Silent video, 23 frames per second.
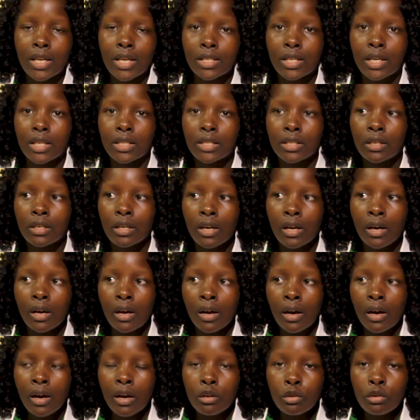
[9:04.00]
that
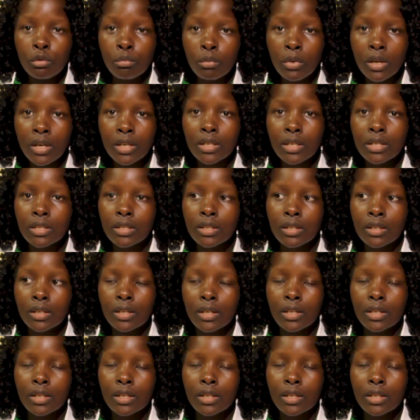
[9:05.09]
humility,